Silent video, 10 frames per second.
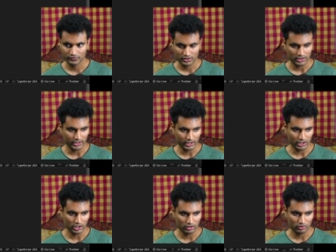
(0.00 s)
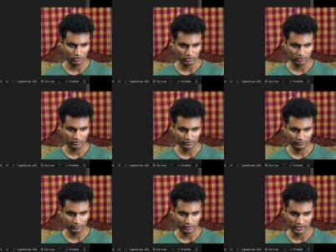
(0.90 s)
And now
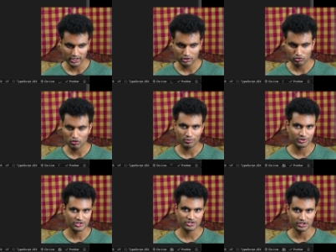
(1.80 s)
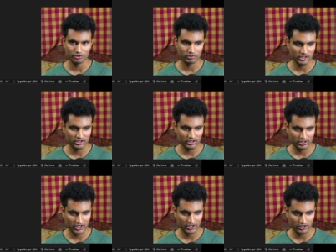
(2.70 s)
if there are two options here, you can either
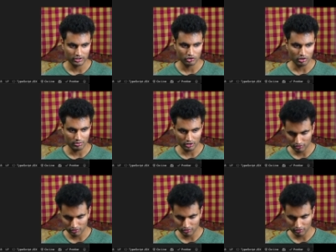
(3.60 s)
create a drop down